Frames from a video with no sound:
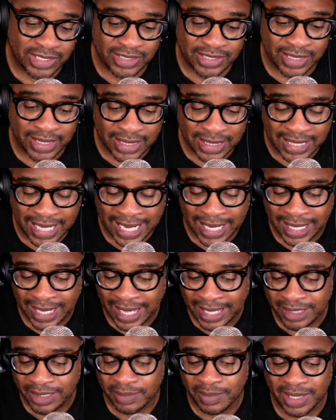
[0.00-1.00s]
good. I
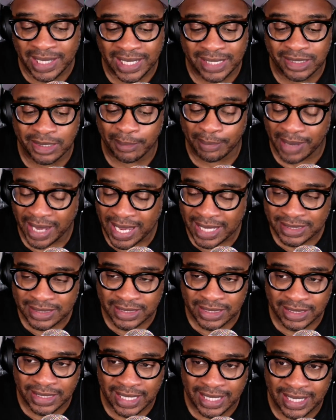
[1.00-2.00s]
like him. I like the
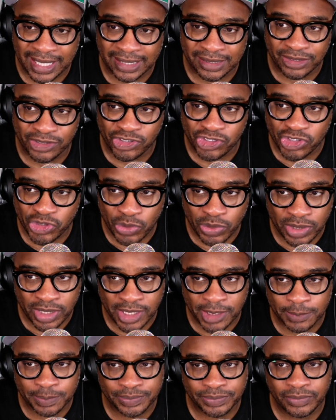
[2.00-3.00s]
passing. I like the
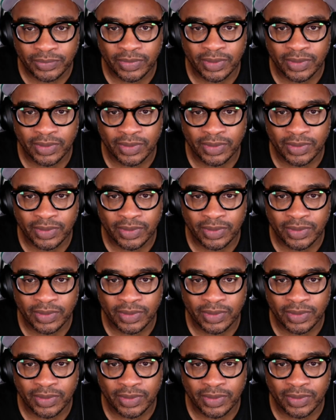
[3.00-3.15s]
shooting.